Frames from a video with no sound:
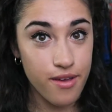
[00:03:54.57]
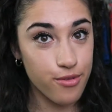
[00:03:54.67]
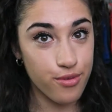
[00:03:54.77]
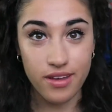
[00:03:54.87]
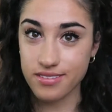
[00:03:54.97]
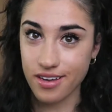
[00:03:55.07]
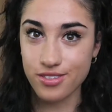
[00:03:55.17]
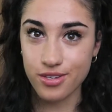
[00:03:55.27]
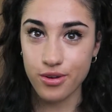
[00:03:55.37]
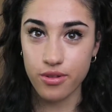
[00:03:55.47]
So that's
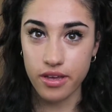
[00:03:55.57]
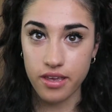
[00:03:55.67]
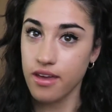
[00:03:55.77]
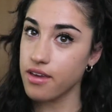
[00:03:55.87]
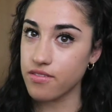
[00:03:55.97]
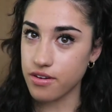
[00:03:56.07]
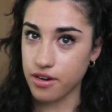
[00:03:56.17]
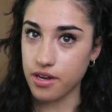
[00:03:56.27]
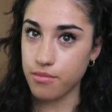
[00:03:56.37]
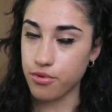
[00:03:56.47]
also like
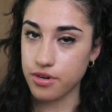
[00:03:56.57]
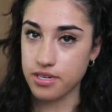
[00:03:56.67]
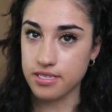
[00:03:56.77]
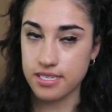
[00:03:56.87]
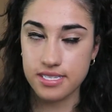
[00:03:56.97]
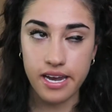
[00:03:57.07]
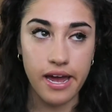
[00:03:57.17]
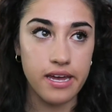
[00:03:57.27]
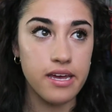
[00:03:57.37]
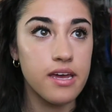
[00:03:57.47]
very important in this
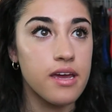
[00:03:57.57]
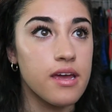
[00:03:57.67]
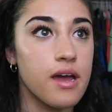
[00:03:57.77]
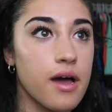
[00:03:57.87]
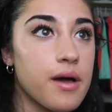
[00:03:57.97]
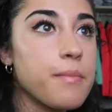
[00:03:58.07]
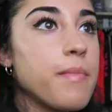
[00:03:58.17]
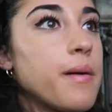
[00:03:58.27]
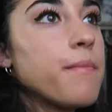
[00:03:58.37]
diet. Um,